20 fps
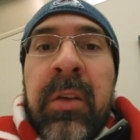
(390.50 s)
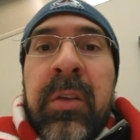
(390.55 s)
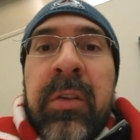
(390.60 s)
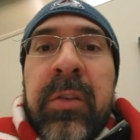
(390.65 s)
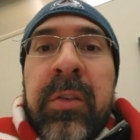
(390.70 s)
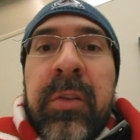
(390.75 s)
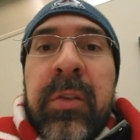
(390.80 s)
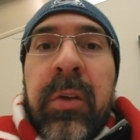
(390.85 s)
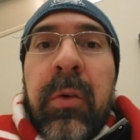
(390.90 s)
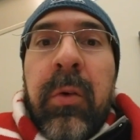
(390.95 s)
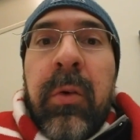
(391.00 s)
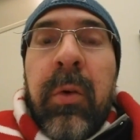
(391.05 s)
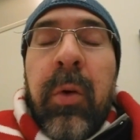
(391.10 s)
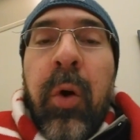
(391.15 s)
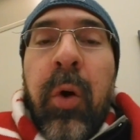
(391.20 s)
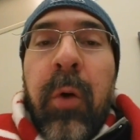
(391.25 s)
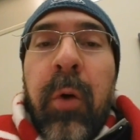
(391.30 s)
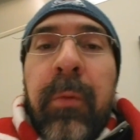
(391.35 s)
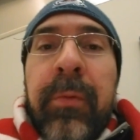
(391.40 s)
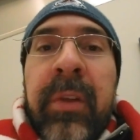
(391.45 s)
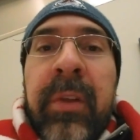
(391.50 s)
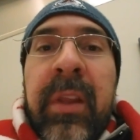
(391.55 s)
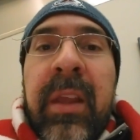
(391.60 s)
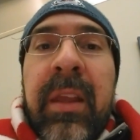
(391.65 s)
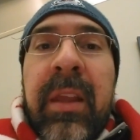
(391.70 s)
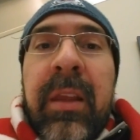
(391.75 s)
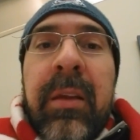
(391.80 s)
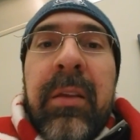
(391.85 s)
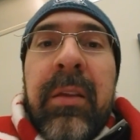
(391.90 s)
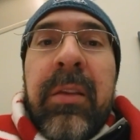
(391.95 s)
So
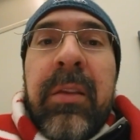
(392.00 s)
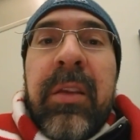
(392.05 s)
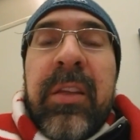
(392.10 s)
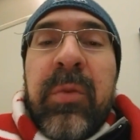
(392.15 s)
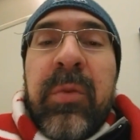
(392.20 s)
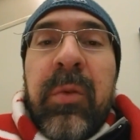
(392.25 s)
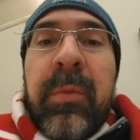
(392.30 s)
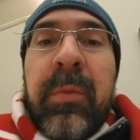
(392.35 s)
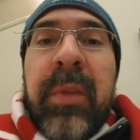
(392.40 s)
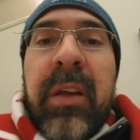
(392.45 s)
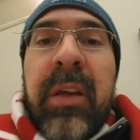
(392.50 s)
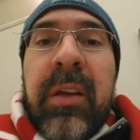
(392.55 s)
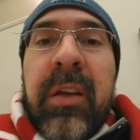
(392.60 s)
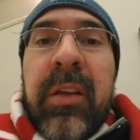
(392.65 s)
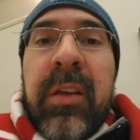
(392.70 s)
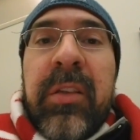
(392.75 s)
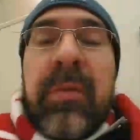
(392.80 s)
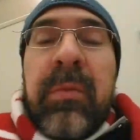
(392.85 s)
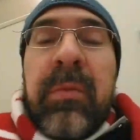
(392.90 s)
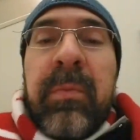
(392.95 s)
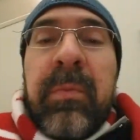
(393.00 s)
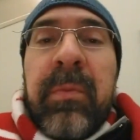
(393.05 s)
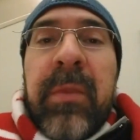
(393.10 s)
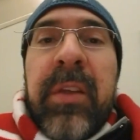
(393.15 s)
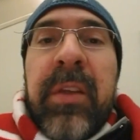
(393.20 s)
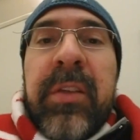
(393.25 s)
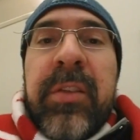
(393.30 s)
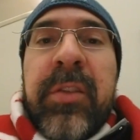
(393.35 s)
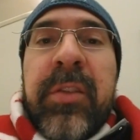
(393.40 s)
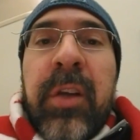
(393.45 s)
hopefully this will be a good
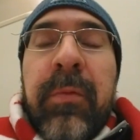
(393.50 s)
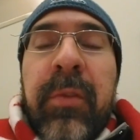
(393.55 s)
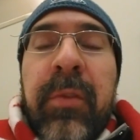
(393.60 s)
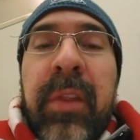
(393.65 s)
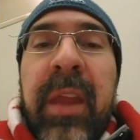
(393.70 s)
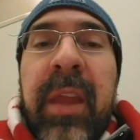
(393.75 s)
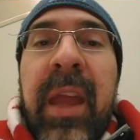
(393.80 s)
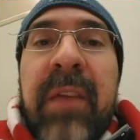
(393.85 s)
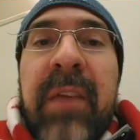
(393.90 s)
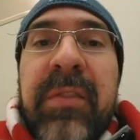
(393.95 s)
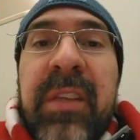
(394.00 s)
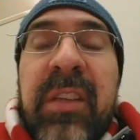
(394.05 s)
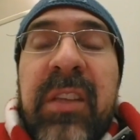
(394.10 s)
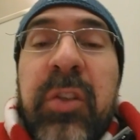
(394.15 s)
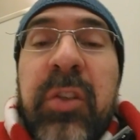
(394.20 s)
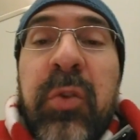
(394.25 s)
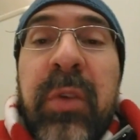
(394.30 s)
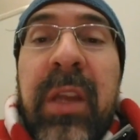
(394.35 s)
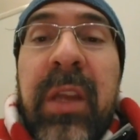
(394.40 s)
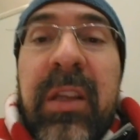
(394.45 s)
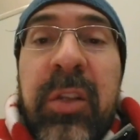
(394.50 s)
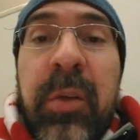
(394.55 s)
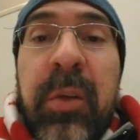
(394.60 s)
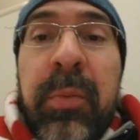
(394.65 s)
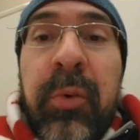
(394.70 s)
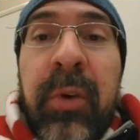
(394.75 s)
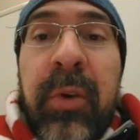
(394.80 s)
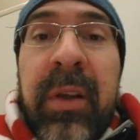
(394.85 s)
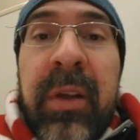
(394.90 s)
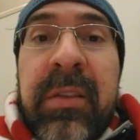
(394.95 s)
start for the Avs. They do get 2
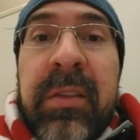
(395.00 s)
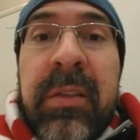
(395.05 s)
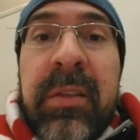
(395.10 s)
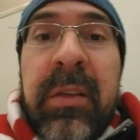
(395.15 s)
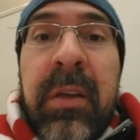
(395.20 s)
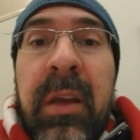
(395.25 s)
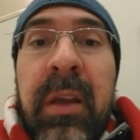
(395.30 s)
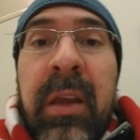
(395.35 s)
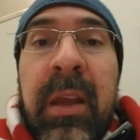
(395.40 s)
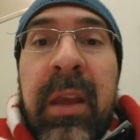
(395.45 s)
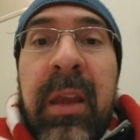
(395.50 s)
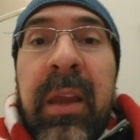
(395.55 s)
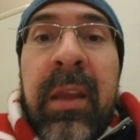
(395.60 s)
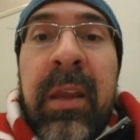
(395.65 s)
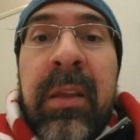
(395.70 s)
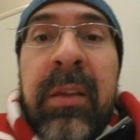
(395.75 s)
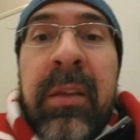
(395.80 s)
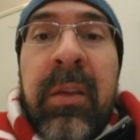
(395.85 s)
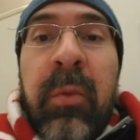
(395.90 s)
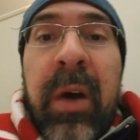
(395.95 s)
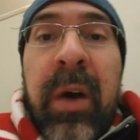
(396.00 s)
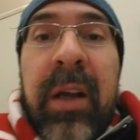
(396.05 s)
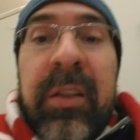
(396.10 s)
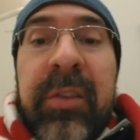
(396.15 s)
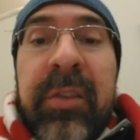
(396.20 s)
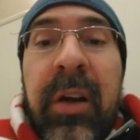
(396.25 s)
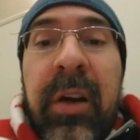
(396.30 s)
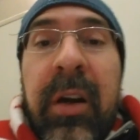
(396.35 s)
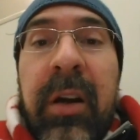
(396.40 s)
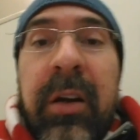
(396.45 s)
points in the
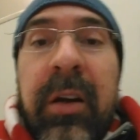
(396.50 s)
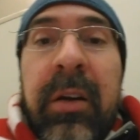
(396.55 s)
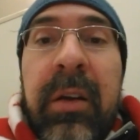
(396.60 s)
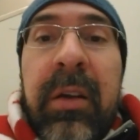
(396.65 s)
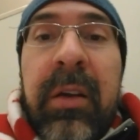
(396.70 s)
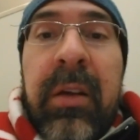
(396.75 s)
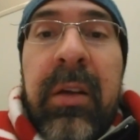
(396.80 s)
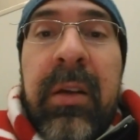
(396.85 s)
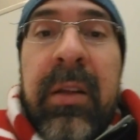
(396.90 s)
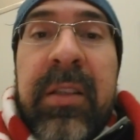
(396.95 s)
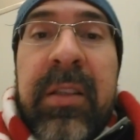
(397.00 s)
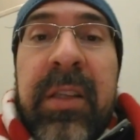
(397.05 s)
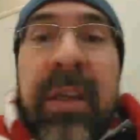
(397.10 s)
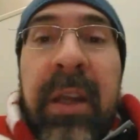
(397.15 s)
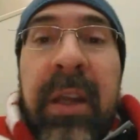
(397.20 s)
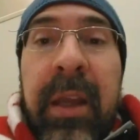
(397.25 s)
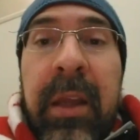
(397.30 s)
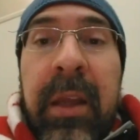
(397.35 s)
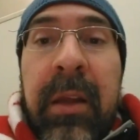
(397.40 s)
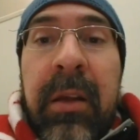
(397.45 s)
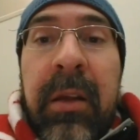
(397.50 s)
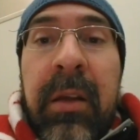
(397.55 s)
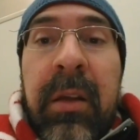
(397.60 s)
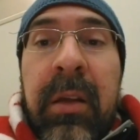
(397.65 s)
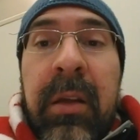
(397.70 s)
wild card tonight.